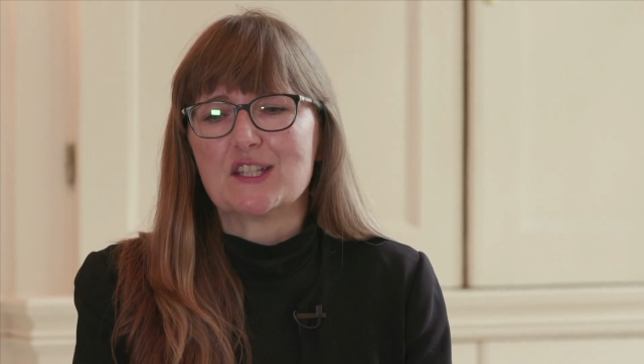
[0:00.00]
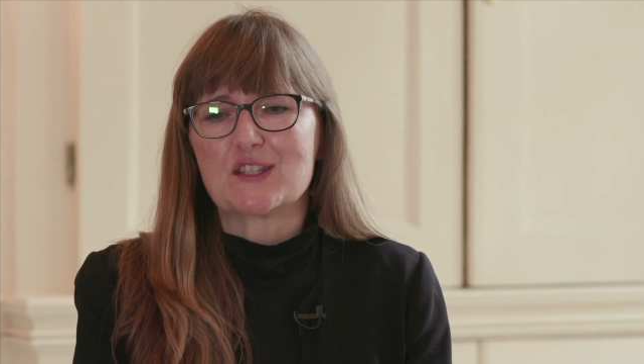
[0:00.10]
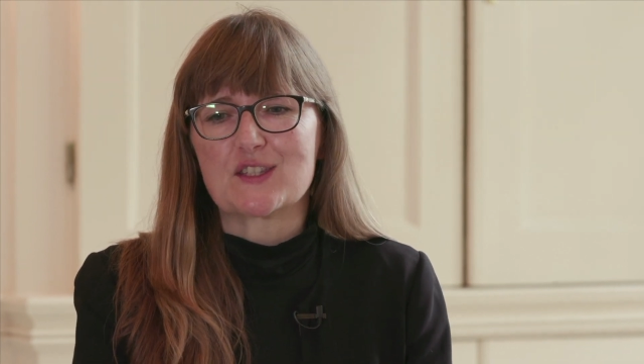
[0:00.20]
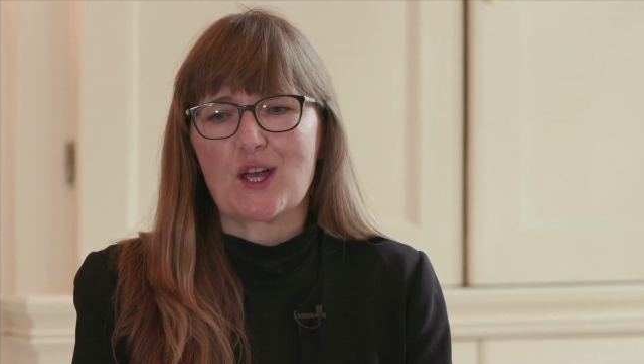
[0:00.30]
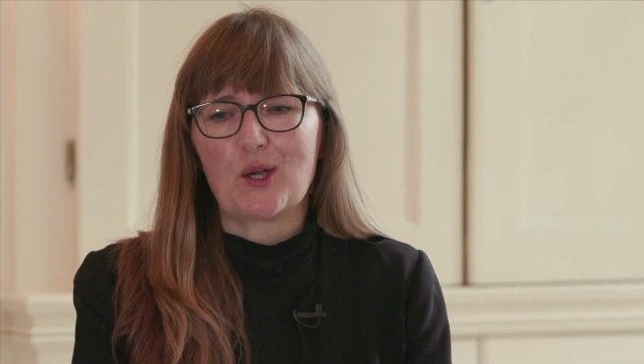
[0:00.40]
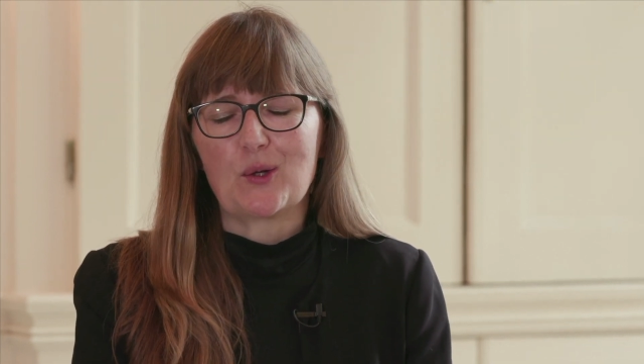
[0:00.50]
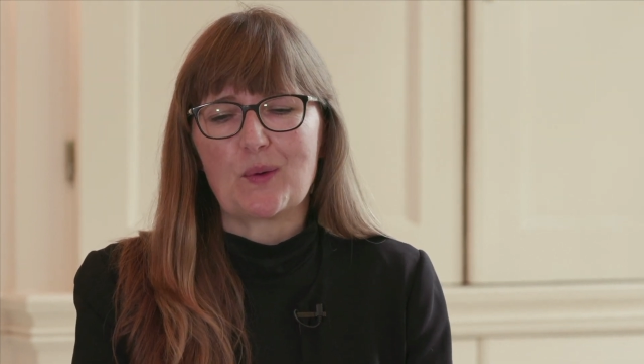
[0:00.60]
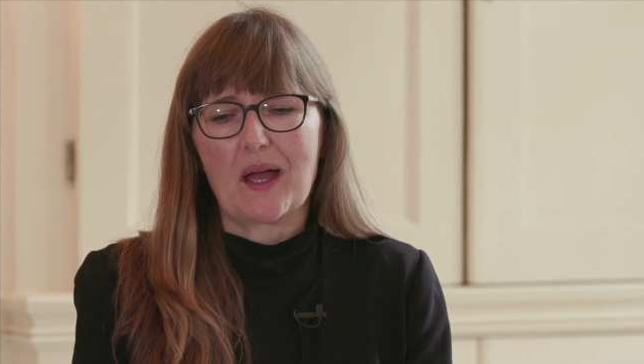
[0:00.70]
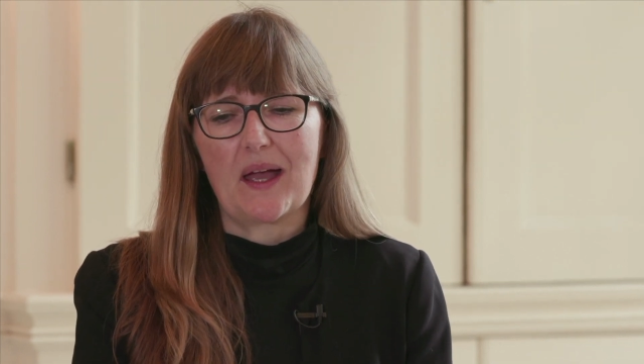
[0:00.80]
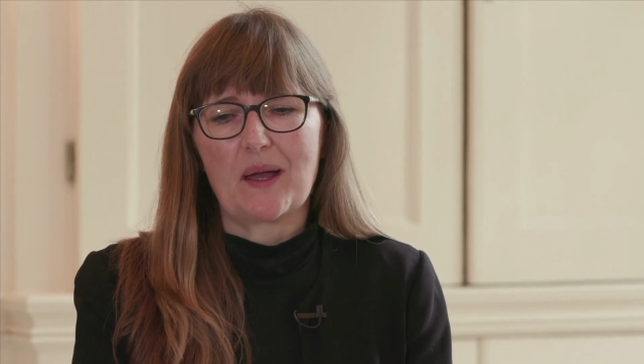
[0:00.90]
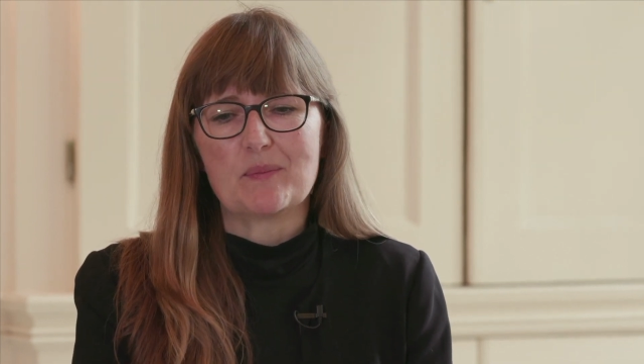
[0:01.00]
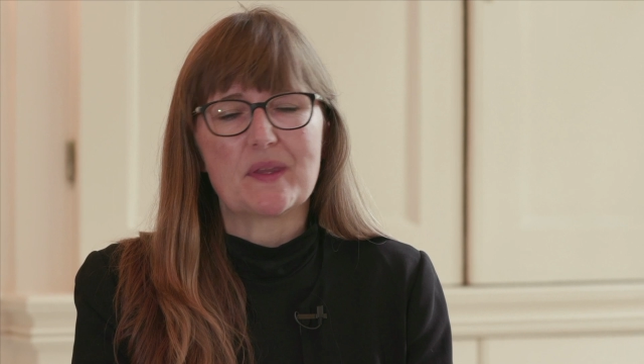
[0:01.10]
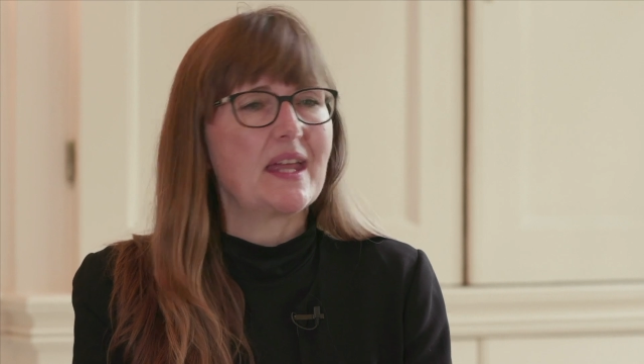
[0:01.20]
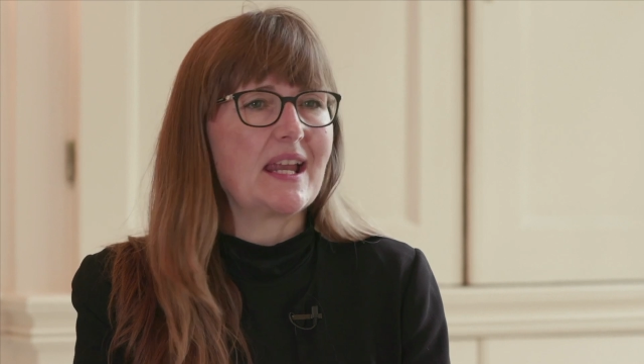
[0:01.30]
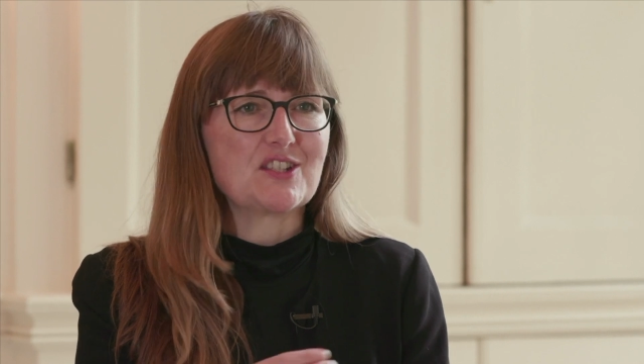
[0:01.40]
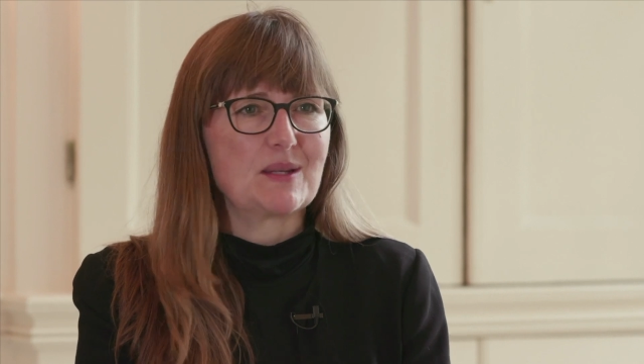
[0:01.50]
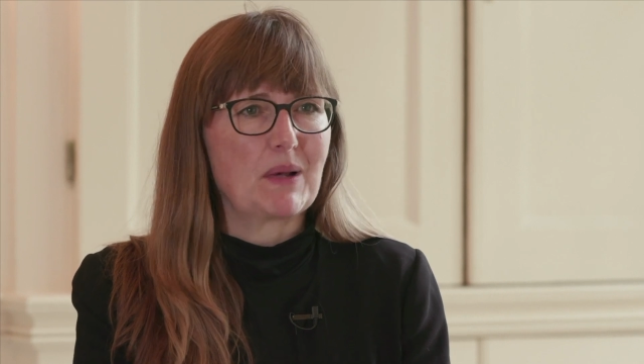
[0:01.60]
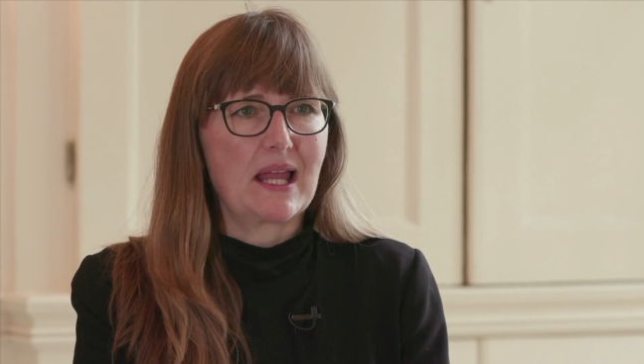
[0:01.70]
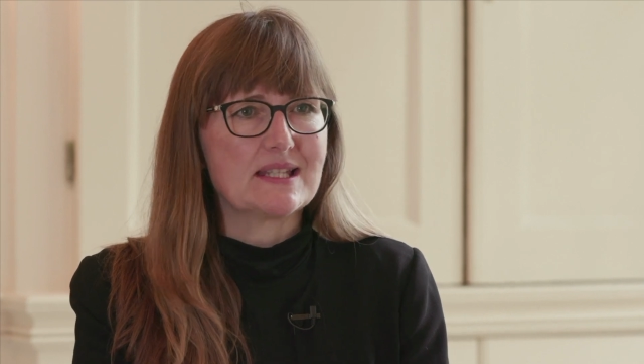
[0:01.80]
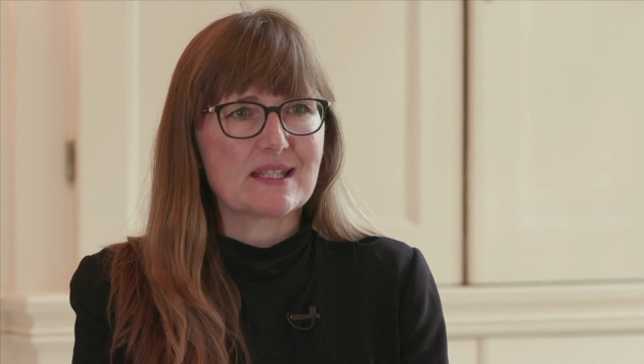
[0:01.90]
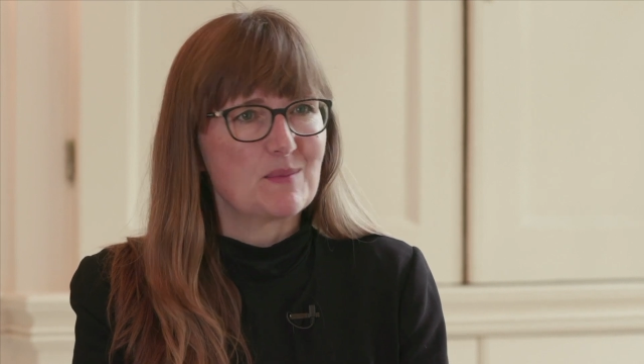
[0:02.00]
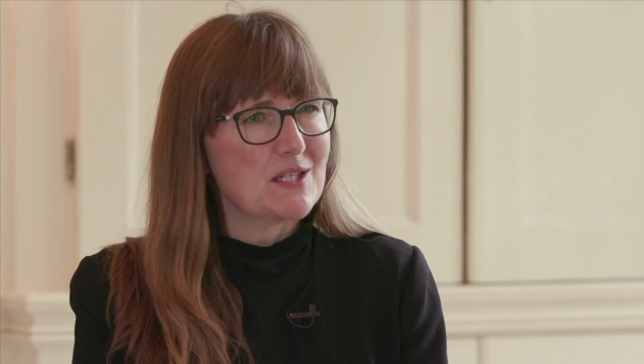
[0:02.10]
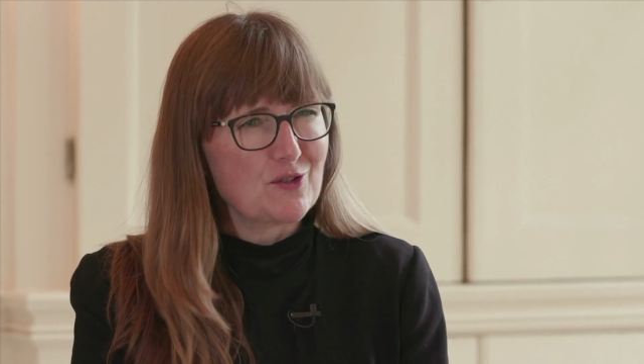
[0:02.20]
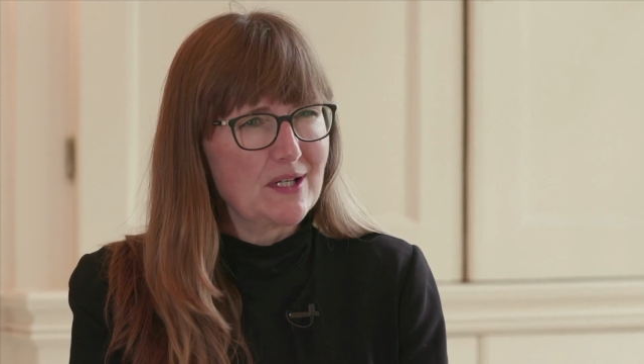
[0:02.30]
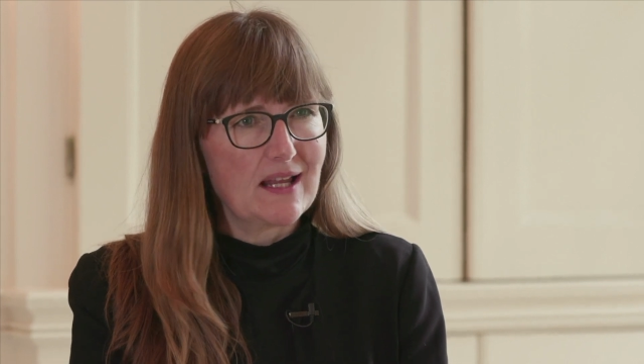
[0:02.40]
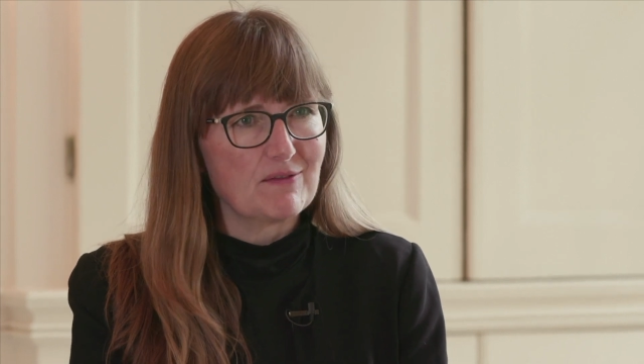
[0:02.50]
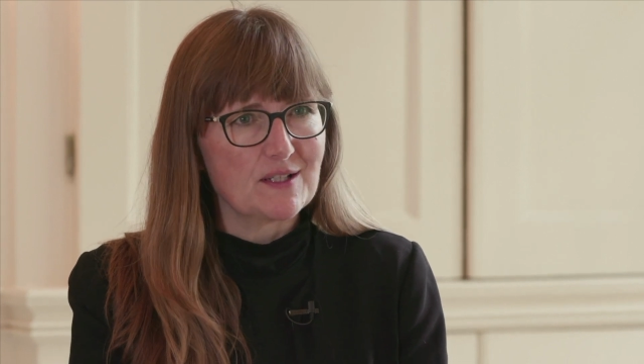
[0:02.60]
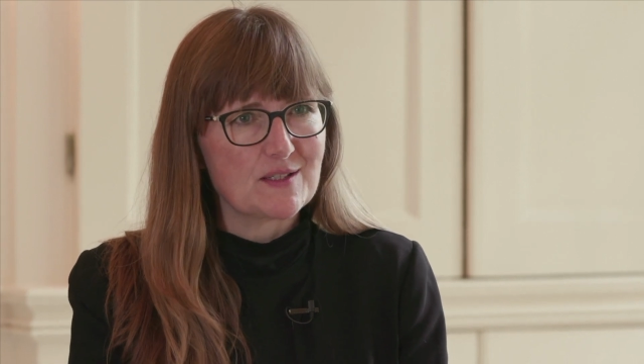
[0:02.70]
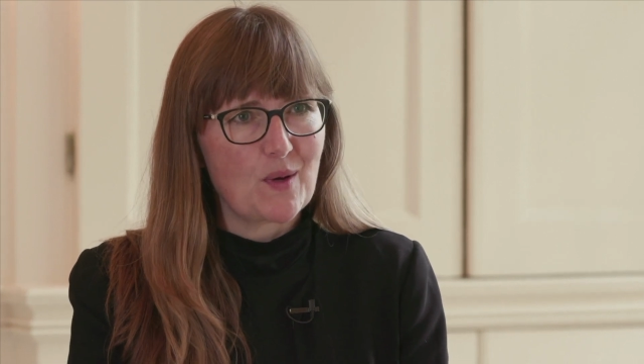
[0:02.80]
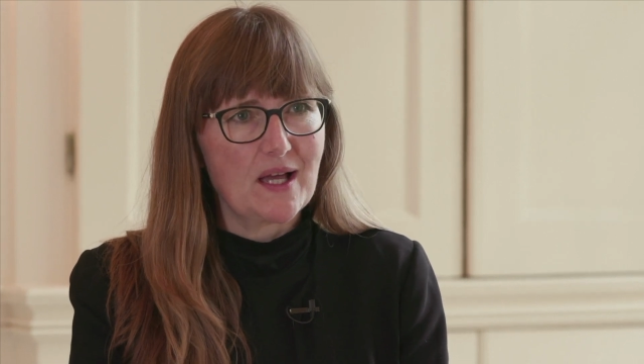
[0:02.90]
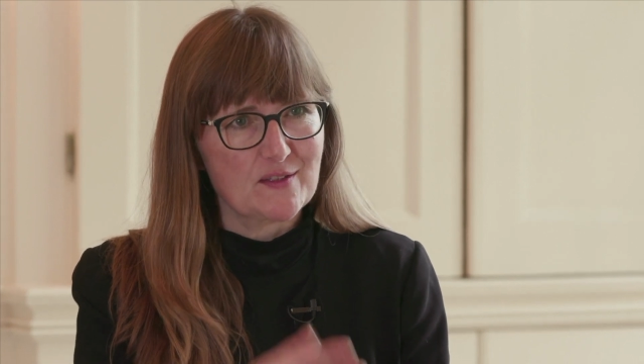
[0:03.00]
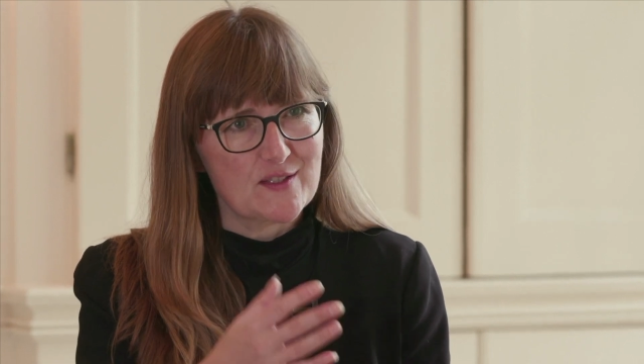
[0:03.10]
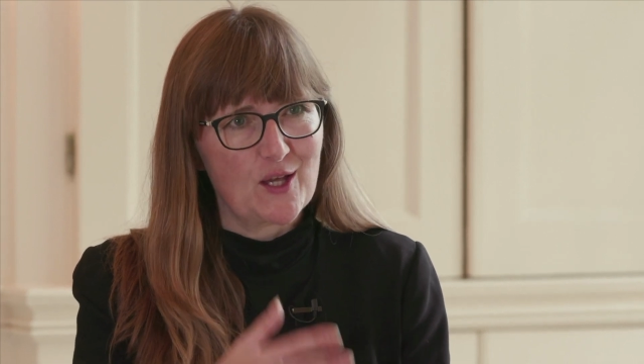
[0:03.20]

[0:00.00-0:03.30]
So, but then actually place can be street level as well,